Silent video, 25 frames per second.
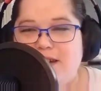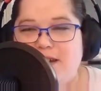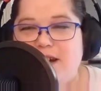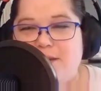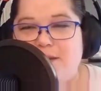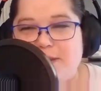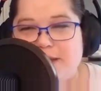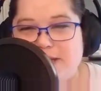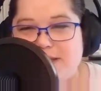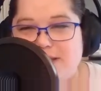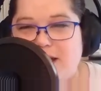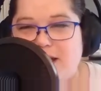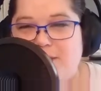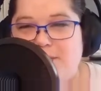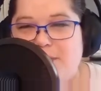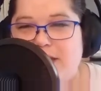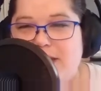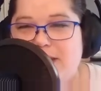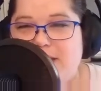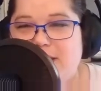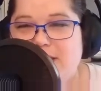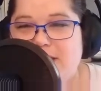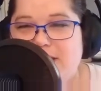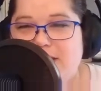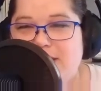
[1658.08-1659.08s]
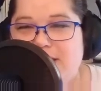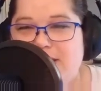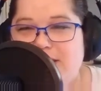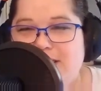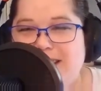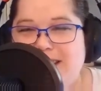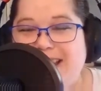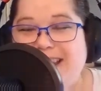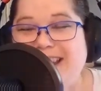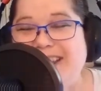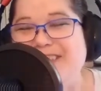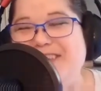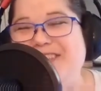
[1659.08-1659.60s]
common topic.
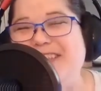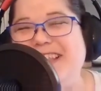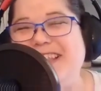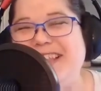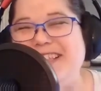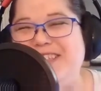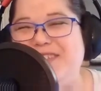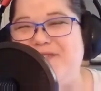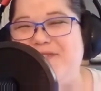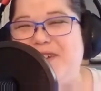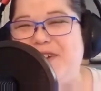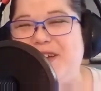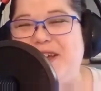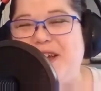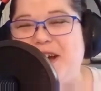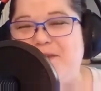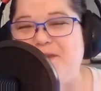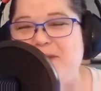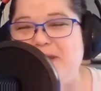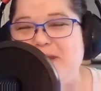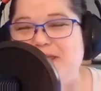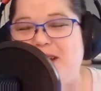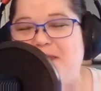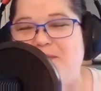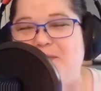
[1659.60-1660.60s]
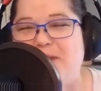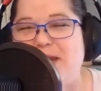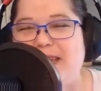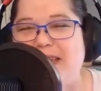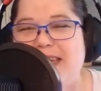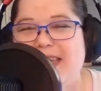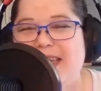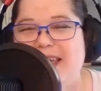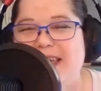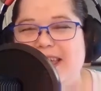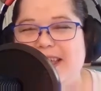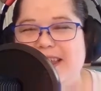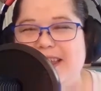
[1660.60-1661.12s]
Another thing that's a very common topic
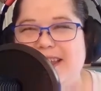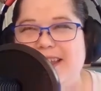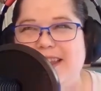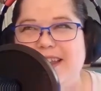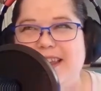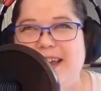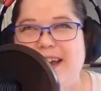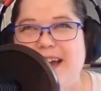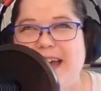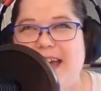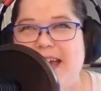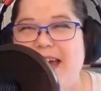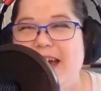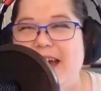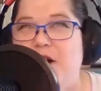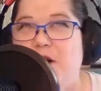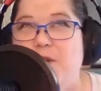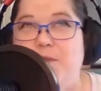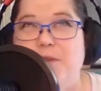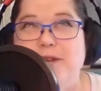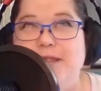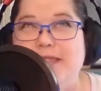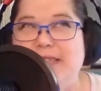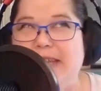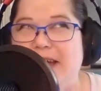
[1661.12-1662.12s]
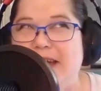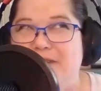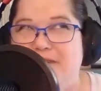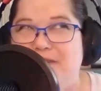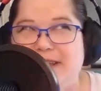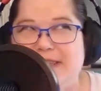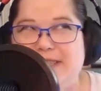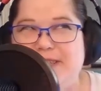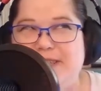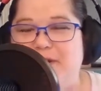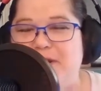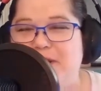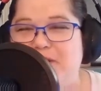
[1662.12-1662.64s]
in almost every
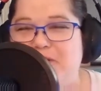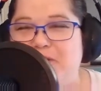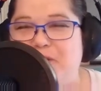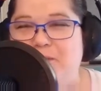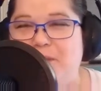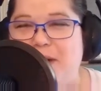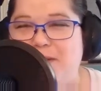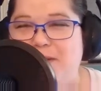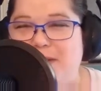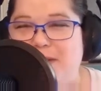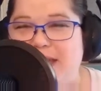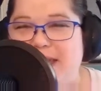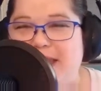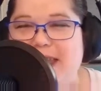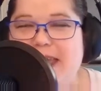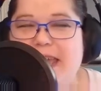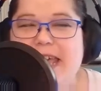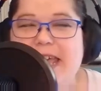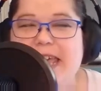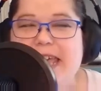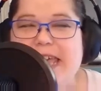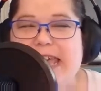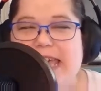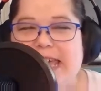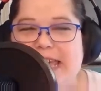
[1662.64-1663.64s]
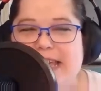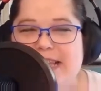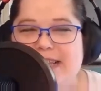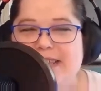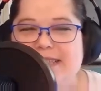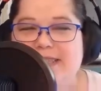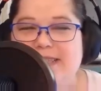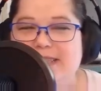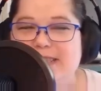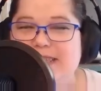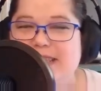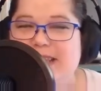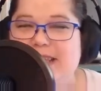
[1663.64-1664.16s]
sewing group I'm in
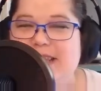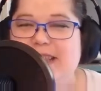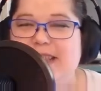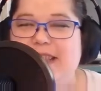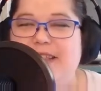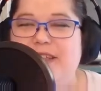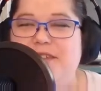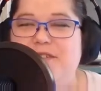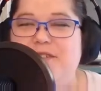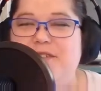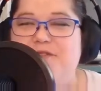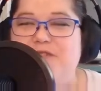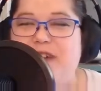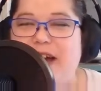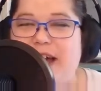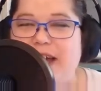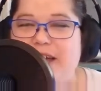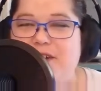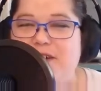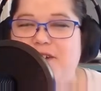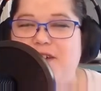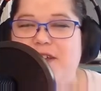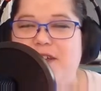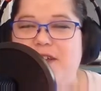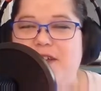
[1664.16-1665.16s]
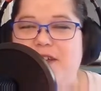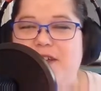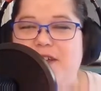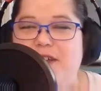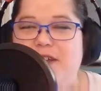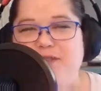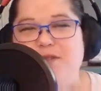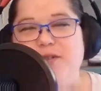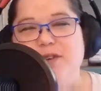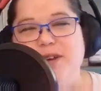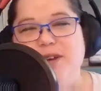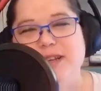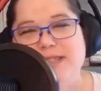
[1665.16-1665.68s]
is file and pattern
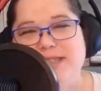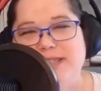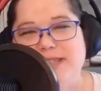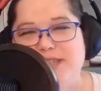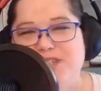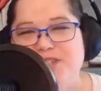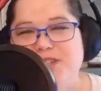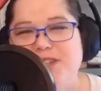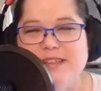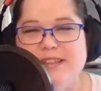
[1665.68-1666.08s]
organization.